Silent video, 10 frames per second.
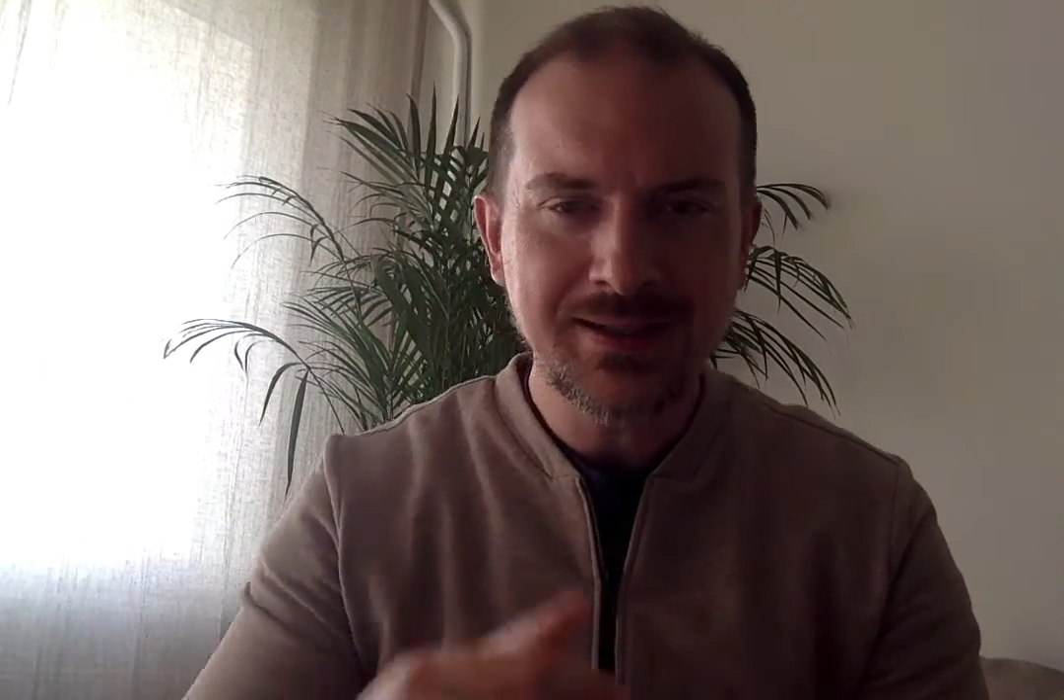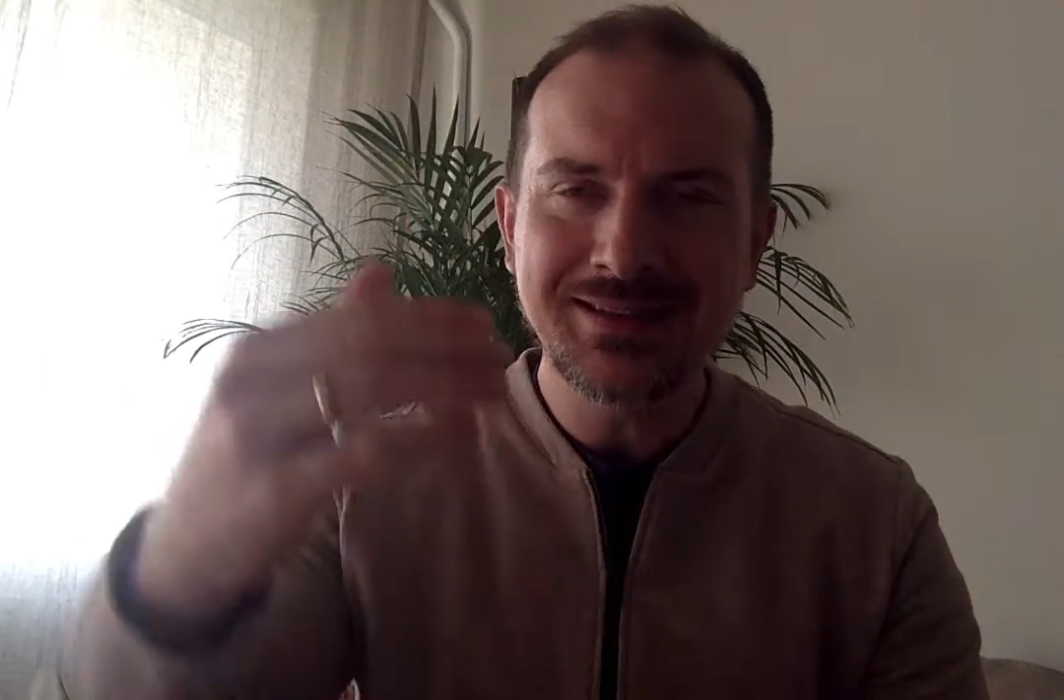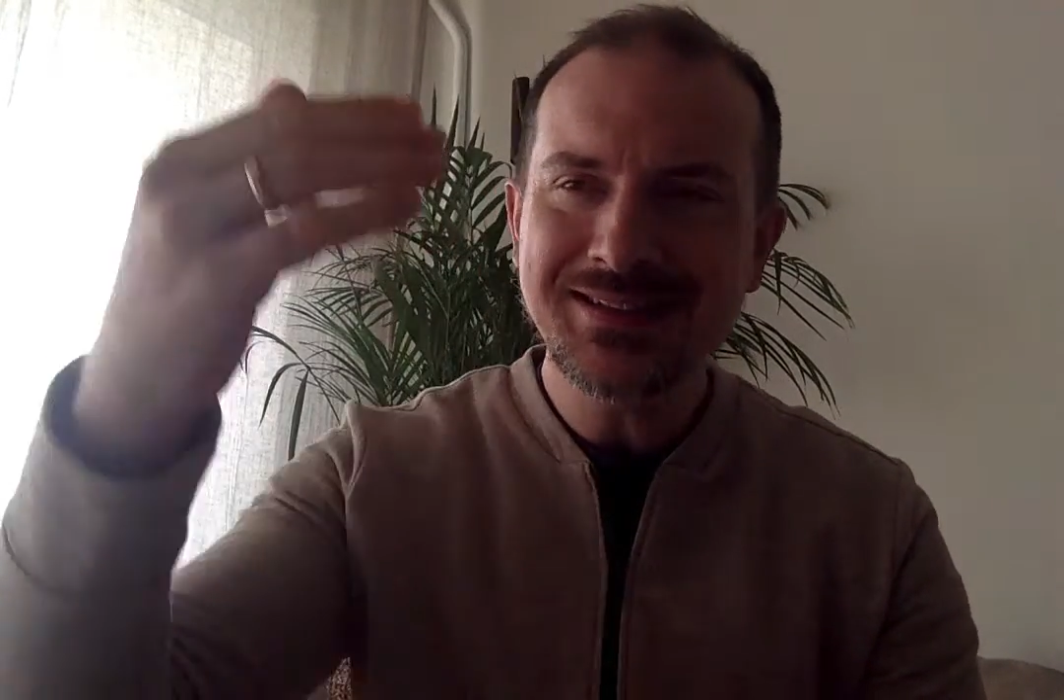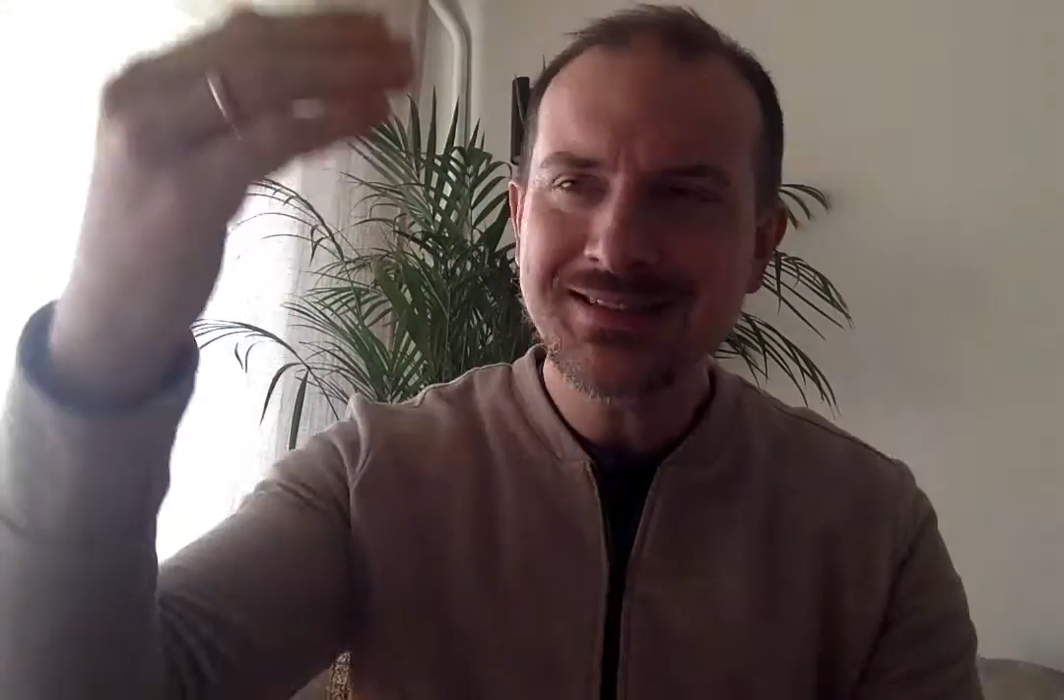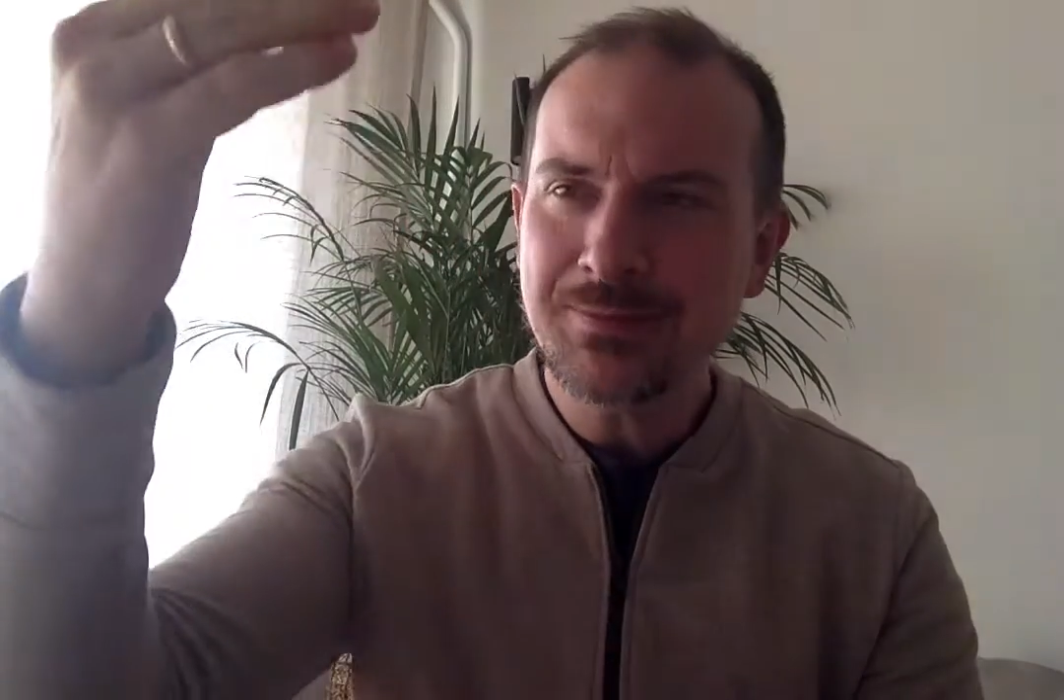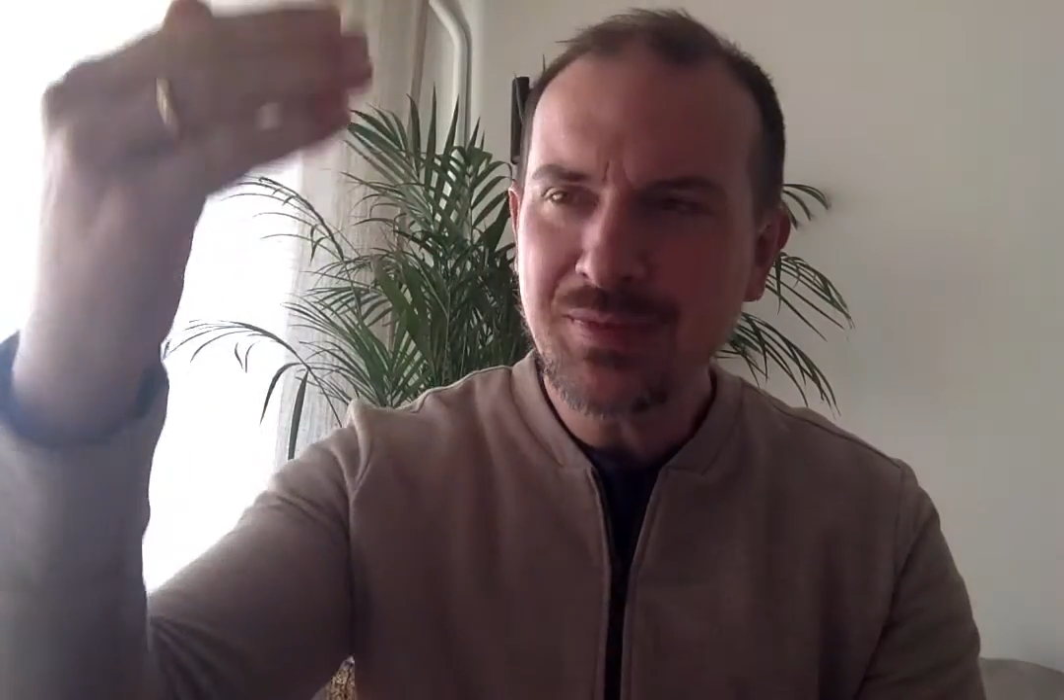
List the